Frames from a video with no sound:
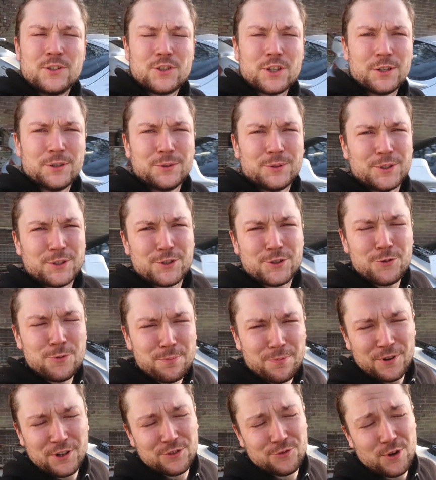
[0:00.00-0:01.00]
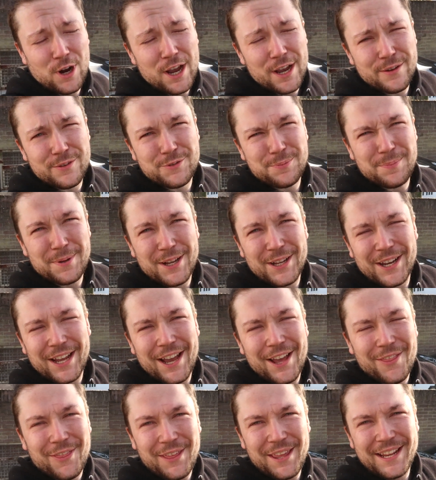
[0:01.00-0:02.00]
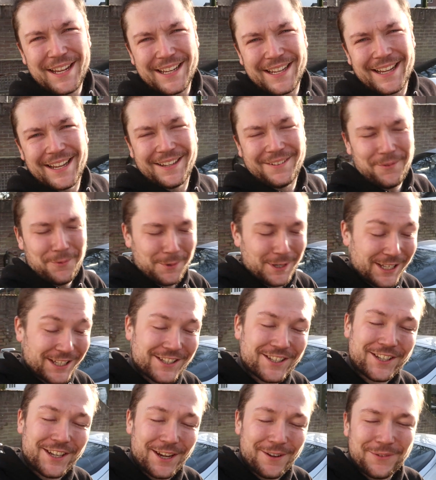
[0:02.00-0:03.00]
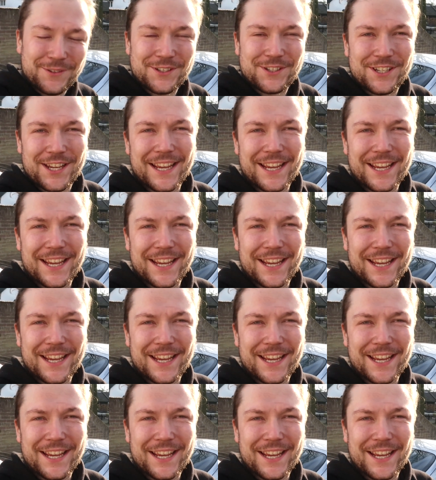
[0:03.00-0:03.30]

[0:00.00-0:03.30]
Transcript: So the Supra drives, but I think it's safe to